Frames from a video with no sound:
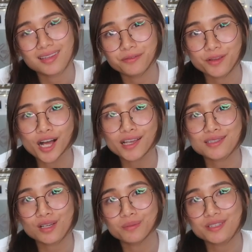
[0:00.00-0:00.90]
The
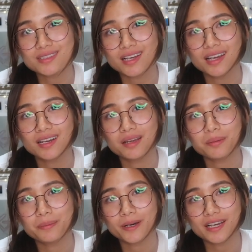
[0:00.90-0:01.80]
vlog is almost done,
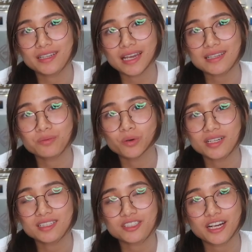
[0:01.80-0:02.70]
but I
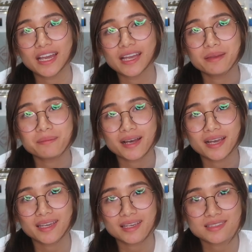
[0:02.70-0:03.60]
want to try
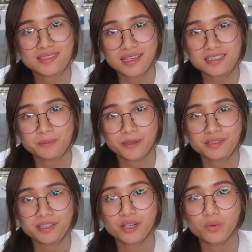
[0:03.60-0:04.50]
my Instax
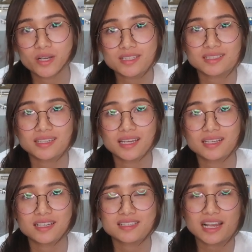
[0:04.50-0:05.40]
printer once
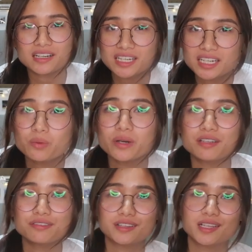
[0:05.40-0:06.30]
again because I really
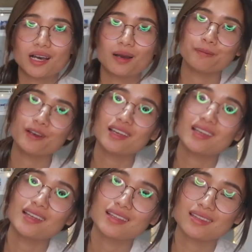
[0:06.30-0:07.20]
want to fill up
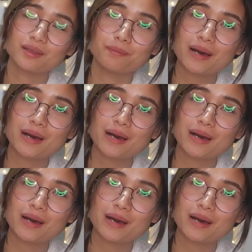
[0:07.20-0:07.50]
the